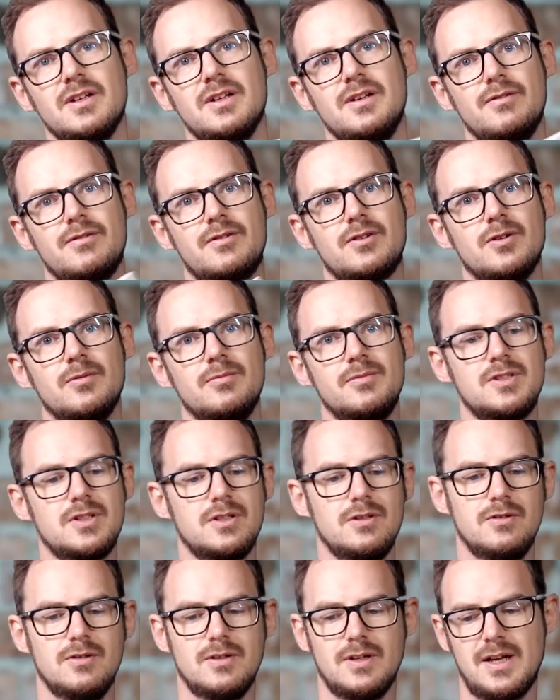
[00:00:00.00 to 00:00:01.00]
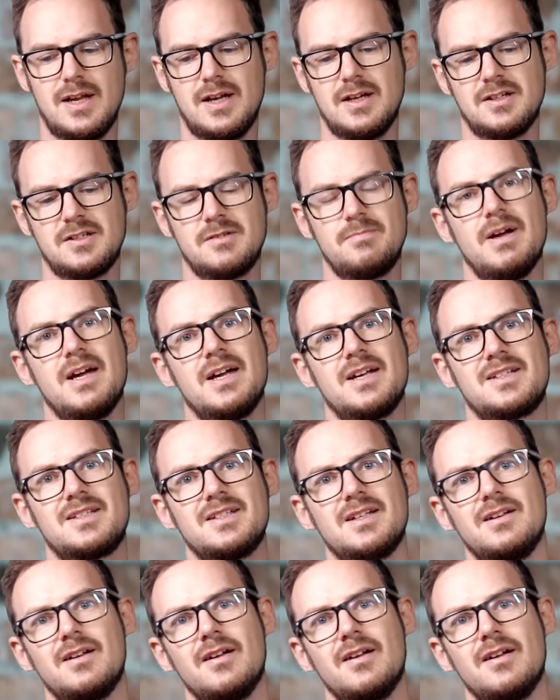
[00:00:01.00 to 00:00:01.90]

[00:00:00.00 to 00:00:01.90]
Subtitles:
I have come to expect